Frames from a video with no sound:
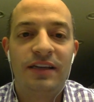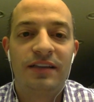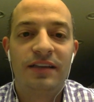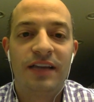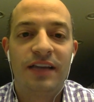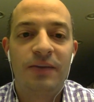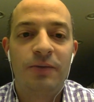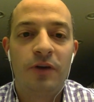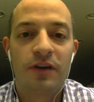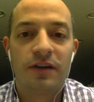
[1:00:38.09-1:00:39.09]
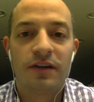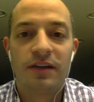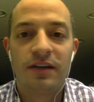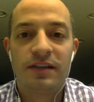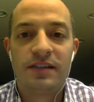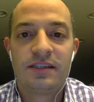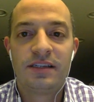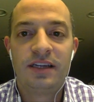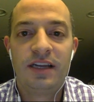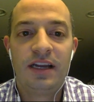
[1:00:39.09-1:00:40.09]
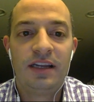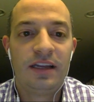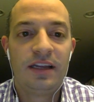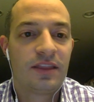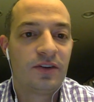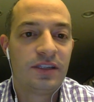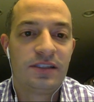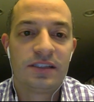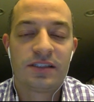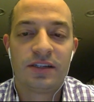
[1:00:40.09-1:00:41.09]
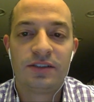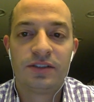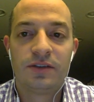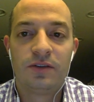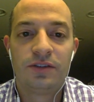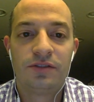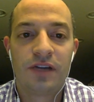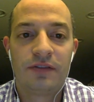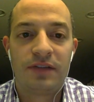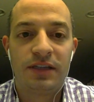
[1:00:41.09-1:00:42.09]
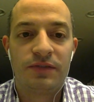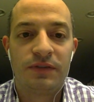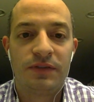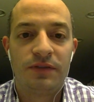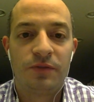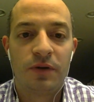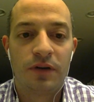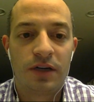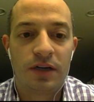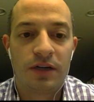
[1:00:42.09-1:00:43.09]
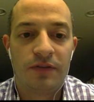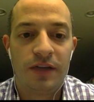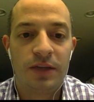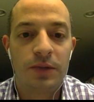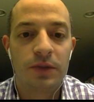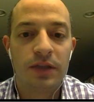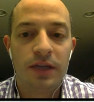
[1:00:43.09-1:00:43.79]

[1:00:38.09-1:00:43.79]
Delaney Walker sitting at 3,600 on DraftKings, 5,400 on FanDuel.